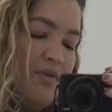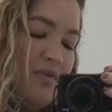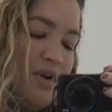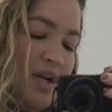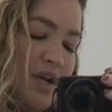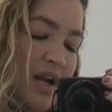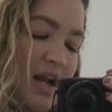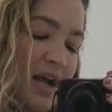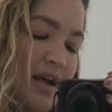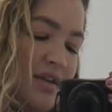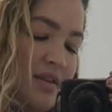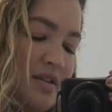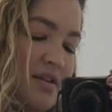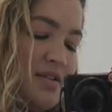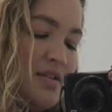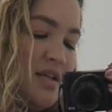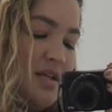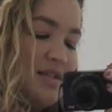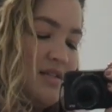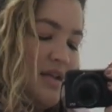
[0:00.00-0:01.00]
i really like
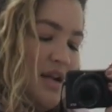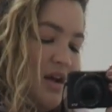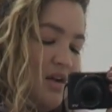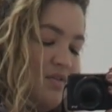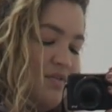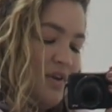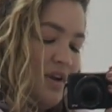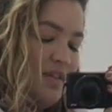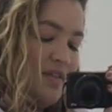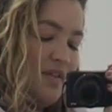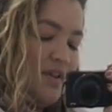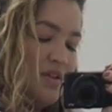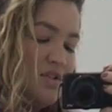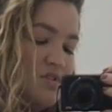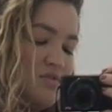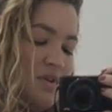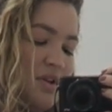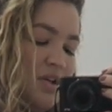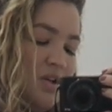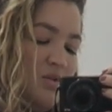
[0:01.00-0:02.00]
this as an outfit i think
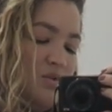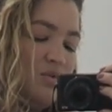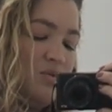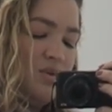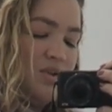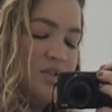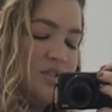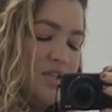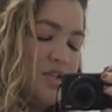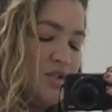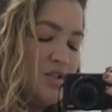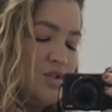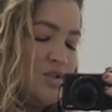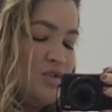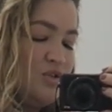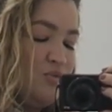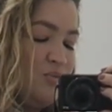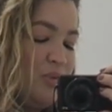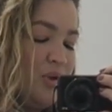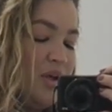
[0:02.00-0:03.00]
it's really cool it's like
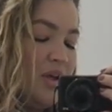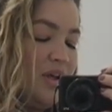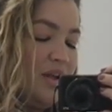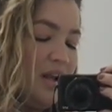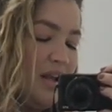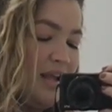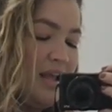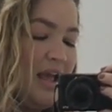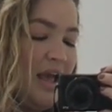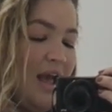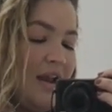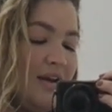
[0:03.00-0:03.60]
super like